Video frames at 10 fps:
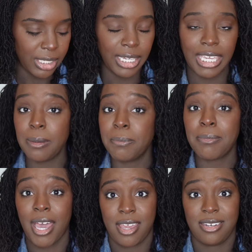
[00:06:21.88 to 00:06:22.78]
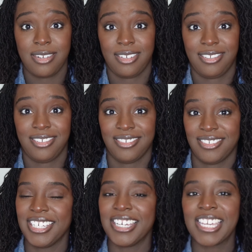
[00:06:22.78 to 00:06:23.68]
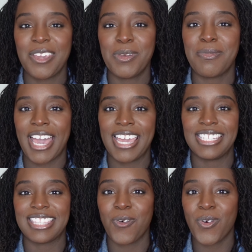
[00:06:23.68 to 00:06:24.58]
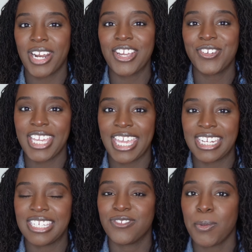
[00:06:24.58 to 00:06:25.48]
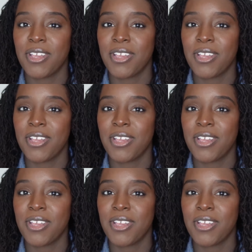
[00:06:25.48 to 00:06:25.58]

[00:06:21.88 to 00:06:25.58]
Keep in mind that what I created is from